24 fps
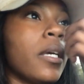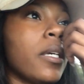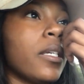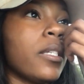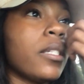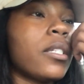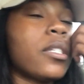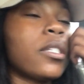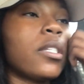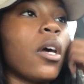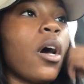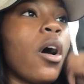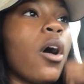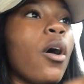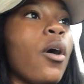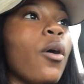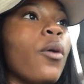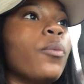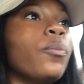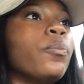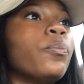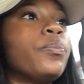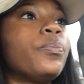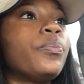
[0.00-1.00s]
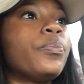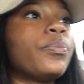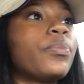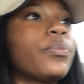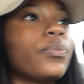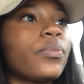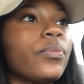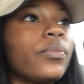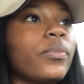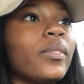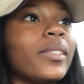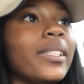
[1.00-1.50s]
So
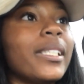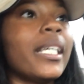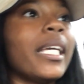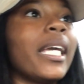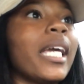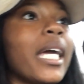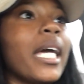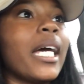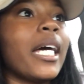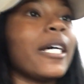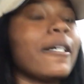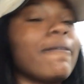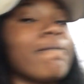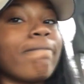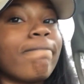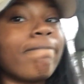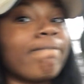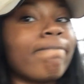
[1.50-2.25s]
yeah,